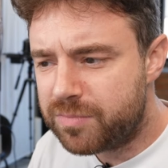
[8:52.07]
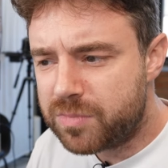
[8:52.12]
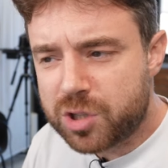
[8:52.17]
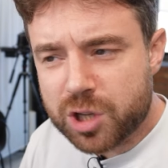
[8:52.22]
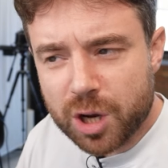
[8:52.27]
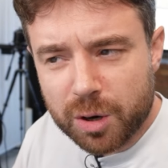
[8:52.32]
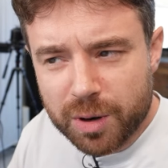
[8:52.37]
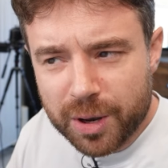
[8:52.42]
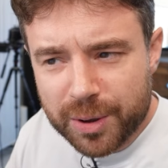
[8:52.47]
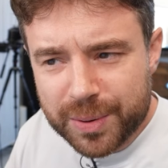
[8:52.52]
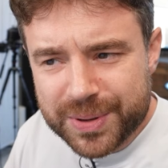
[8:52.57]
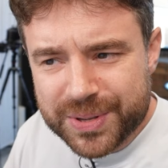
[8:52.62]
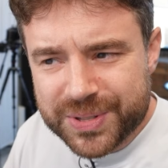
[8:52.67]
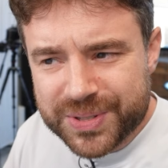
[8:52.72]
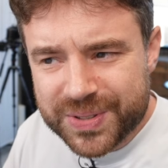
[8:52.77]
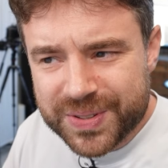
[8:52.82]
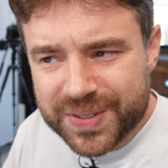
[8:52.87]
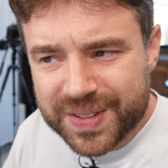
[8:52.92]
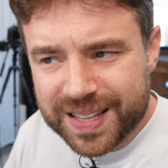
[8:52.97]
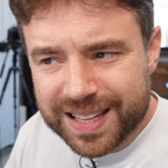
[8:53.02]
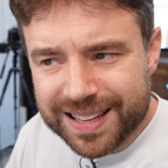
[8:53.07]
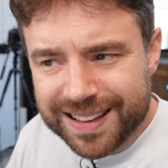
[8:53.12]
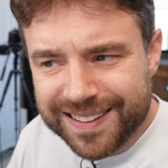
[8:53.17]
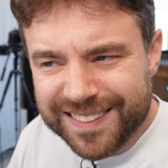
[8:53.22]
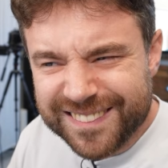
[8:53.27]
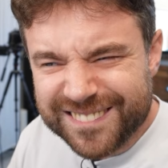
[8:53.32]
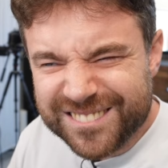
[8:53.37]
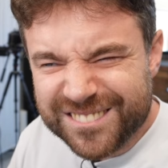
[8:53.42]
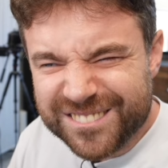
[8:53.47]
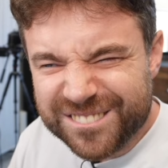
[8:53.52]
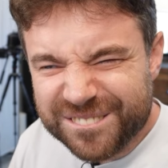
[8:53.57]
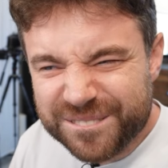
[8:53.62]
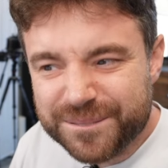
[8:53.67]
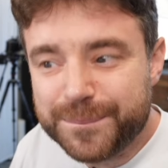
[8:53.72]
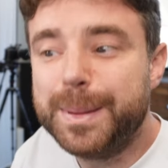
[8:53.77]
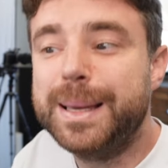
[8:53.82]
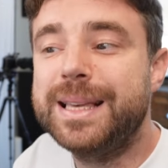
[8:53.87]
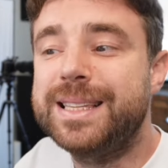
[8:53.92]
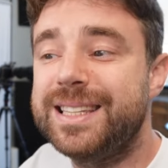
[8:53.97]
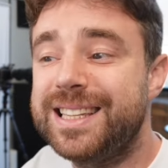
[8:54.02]
Joe Lewis?
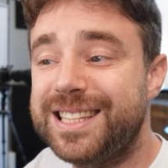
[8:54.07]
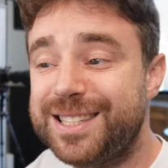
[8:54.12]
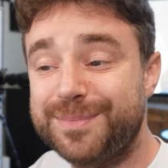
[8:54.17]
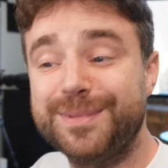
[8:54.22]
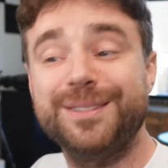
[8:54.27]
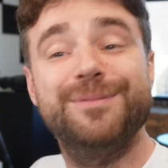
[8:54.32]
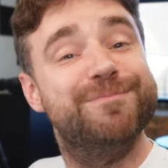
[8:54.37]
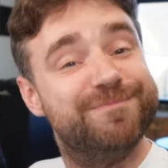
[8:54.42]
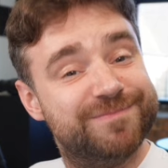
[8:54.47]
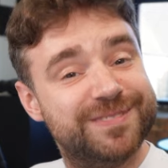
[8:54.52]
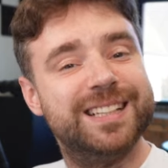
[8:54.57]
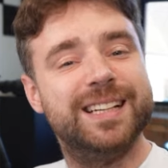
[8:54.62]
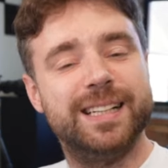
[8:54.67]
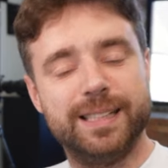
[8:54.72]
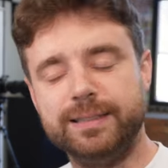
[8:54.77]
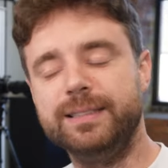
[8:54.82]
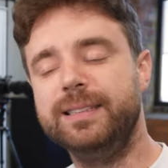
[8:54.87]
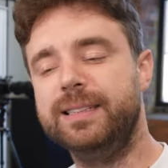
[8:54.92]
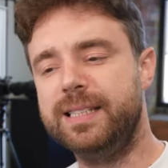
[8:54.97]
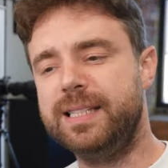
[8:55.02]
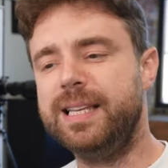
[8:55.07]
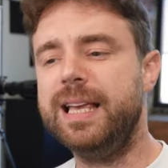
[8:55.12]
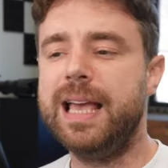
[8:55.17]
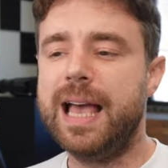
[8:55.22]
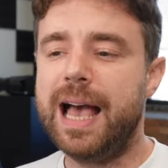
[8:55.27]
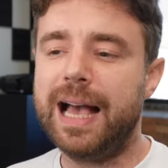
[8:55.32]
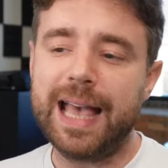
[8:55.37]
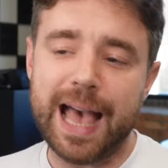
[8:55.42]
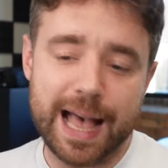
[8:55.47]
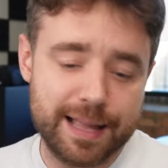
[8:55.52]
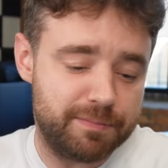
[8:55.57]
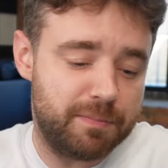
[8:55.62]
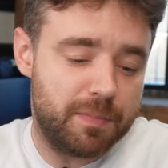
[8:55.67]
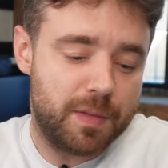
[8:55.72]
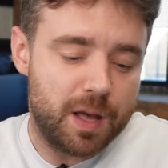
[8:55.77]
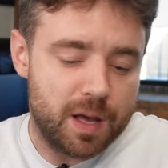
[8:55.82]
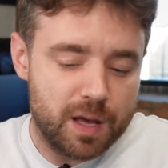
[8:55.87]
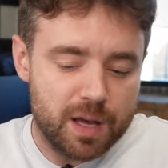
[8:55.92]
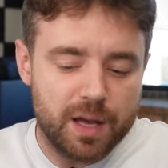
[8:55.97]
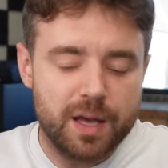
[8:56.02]
Businessman, yeah. See, again,